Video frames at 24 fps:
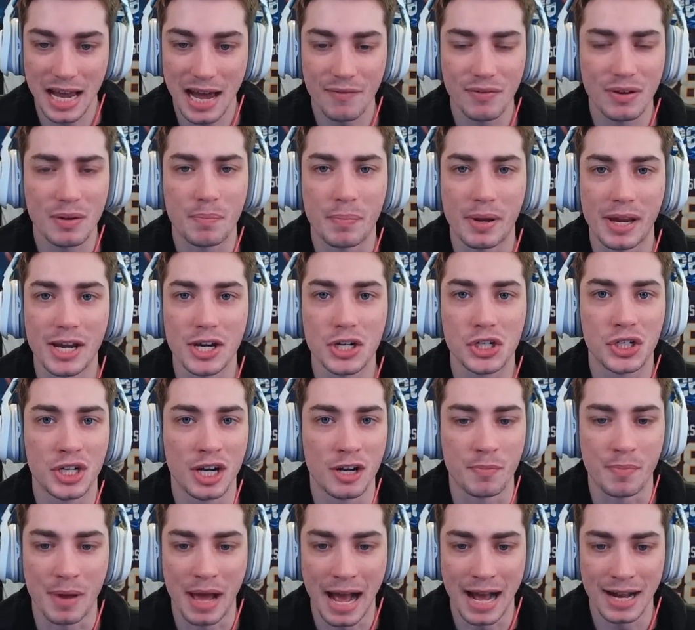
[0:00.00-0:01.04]
having patient
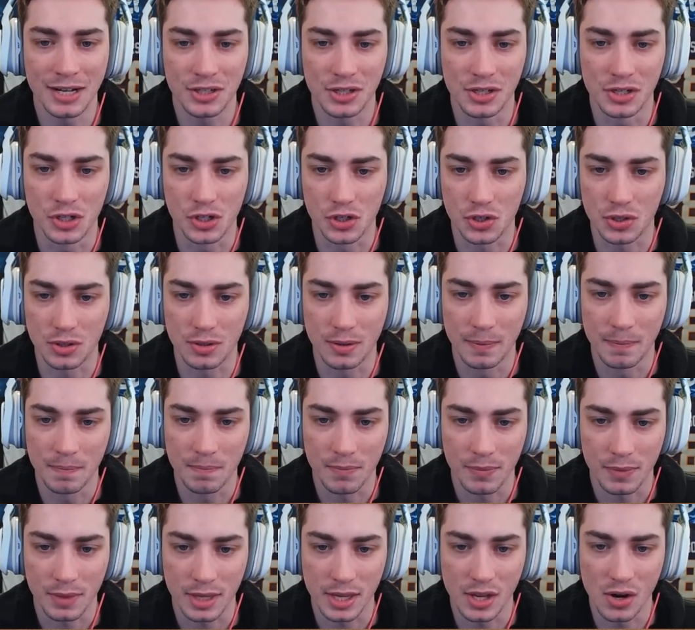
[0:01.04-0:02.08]
at bats and just,
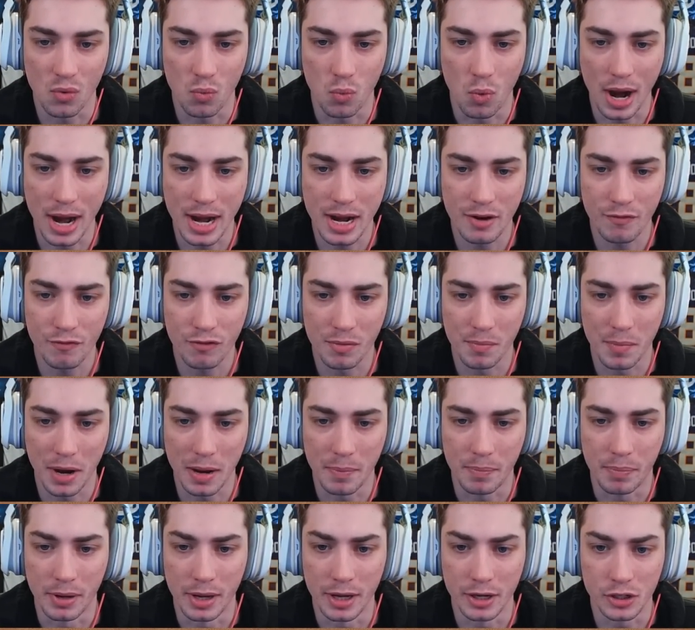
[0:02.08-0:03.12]
you know, waiting for
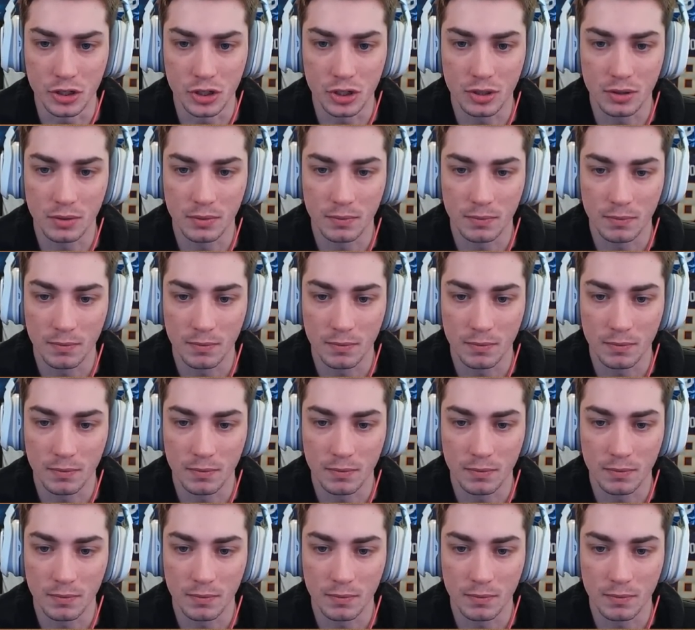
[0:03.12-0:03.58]
my pitch.